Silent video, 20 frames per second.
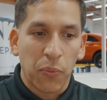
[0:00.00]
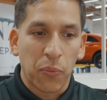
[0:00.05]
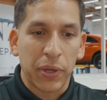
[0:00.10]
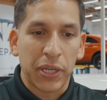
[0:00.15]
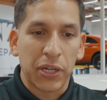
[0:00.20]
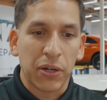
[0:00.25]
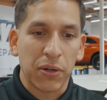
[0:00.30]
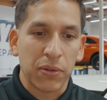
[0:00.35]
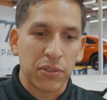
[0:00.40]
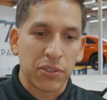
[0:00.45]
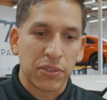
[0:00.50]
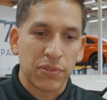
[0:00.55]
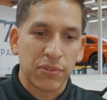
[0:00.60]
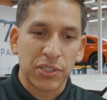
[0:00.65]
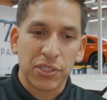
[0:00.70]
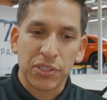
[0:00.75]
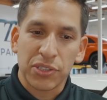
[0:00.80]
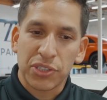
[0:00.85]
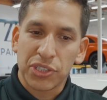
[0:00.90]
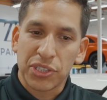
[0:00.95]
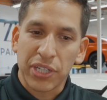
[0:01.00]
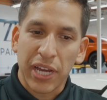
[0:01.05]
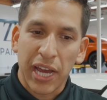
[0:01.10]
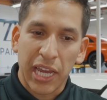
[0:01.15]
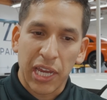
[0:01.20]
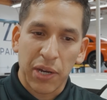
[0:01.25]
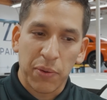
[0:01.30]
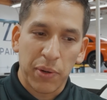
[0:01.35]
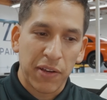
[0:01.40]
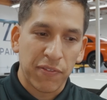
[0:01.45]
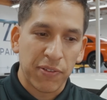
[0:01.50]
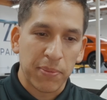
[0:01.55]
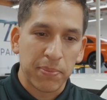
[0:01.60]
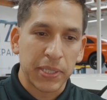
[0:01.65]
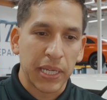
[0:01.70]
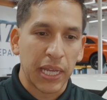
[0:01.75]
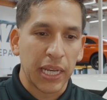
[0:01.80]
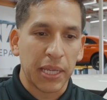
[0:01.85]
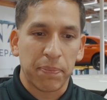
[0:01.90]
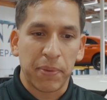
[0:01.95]
We don't shy away from
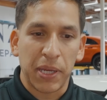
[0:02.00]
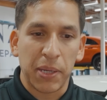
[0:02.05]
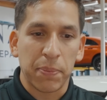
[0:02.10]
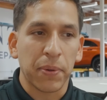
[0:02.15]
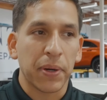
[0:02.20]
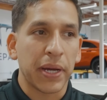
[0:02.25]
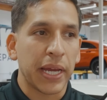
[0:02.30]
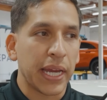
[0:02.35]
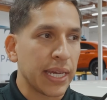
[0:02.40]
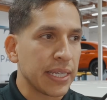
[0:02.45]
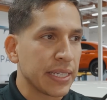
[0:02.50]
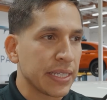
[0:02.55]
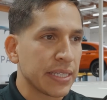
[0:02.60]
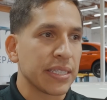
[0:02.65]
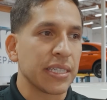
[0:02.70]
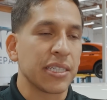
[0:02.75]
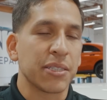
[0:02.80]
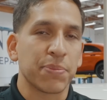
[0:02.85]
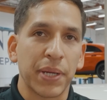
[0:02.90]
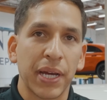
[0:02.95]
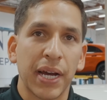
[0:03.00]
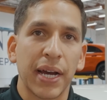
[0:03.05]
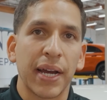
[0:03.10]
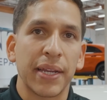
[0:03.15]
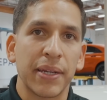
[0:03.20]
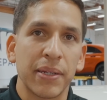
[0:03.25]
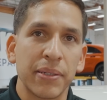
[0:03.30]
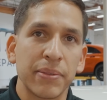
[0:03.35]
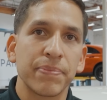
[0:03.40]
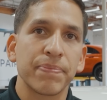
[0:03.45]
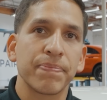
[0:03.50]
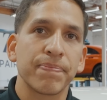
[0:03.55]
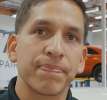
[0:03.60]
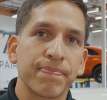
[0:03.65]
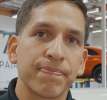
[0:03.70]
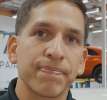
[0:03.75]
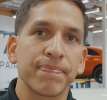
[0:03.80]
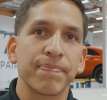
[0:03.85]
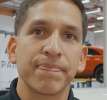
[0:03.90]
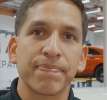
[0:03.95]
telling people, hey, this thing's behind.
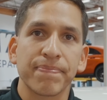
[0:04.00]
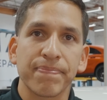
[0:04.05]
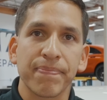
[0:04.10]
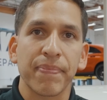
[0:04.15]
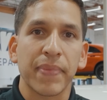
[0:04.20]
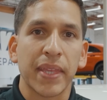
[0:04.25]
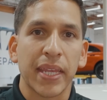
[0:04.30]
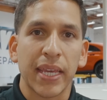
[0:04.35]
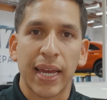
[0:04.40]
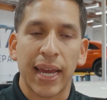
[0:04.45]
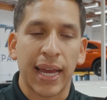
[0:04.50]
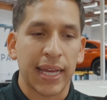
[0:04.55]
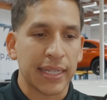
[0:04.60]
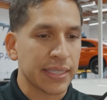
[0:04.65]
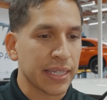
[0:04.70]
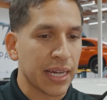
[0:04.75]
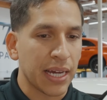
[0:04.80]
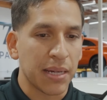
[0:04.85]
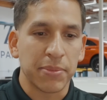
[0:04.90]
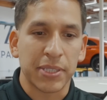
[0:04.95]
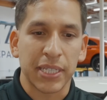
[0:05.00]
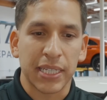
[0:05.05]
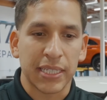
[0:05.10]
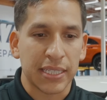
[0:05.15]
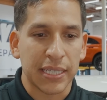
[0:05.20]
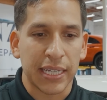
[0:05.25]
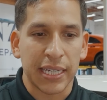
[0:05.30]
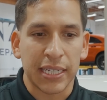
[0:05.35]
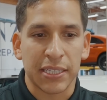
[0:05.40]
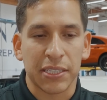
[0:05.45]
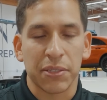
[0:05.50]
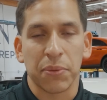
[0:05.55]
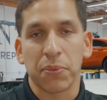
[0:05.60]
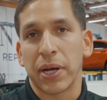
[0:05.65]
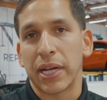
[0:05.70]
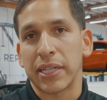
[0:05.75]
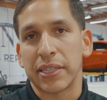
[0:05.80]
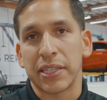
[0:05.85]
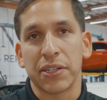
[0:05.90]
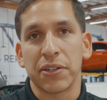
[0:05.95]
At times it's the
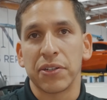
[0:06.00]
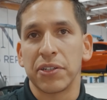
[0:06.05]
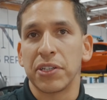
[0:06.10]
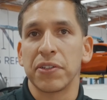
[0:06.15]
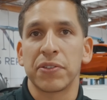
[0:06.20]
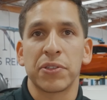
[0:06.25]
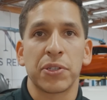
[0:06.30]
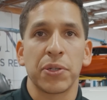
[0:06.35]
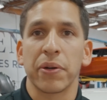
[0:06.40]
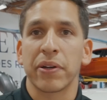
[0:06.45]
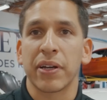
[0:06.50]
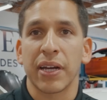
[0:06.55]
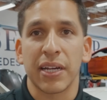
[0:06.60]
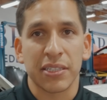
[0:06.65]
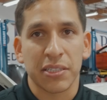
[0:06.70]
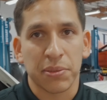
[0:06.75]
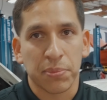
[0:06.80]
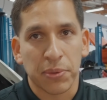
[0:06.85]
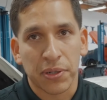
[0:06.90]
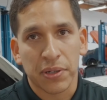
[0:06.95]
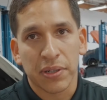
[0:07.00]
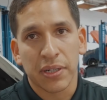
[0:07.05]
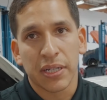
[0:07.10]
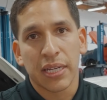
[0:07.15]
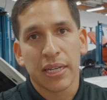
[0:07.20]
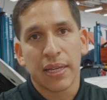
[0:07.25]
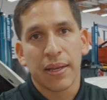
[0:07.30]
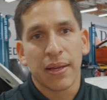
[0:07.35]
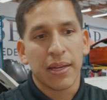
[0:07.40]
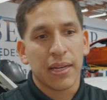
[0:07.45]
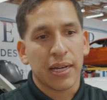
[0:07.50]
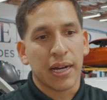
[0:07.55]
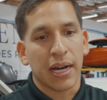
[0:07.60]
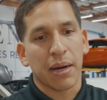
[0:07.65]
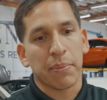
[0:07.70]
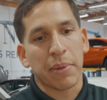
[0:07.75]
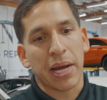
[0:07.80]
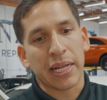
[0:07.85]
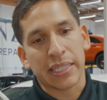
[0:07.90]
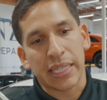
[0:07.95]
right thing to do to a customer.
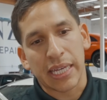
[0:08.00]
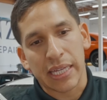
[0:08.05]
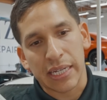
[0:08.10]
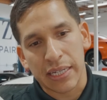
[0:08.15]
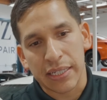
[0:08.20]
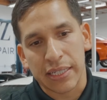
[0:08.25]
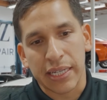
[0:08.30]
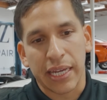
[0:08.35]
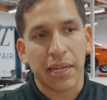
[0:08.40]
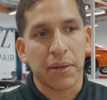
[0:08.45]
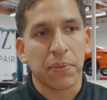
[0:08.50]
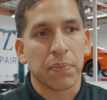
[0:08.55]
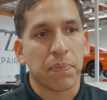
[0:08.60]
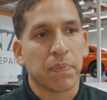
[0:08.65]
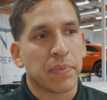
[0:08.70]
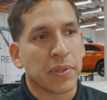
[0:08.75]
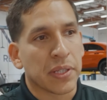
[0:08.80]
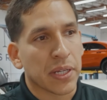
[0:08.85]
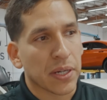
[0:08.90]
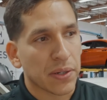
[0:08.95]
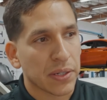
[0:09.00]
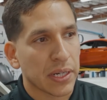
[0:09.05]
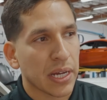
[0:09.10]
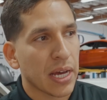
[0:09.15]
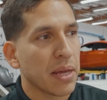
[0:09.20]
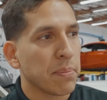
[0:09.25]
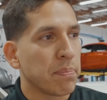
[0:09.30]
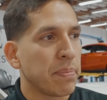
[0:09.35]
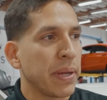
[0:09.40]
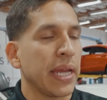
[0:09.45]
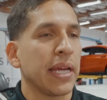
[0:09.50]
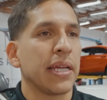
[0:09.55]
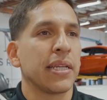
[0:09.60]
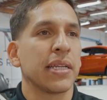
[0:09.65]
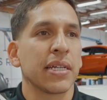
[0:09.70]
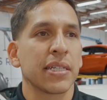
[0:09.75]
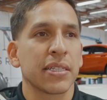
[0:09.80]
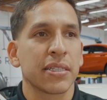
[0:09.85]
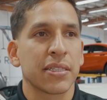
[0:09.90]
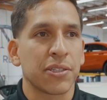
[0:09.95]
At the end of the day, they're not paying
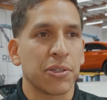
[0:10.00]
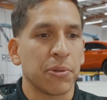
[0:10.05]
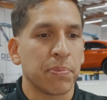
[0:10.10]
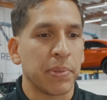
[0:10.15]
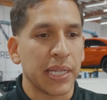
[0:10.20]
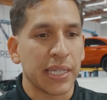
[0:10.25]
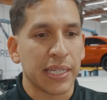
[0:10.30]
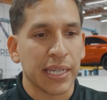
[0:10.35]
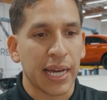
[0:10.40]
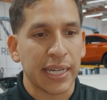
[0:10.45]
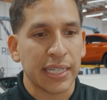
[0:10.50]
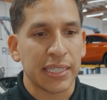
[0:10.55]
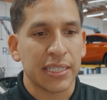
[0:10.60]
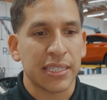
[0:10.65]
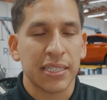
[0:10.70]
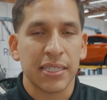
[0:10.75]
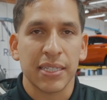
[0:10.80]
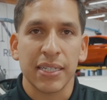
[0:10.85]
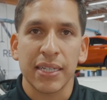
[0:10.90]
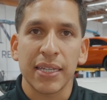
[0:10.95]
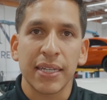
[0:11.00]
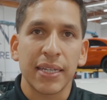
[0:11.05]
us to be nice.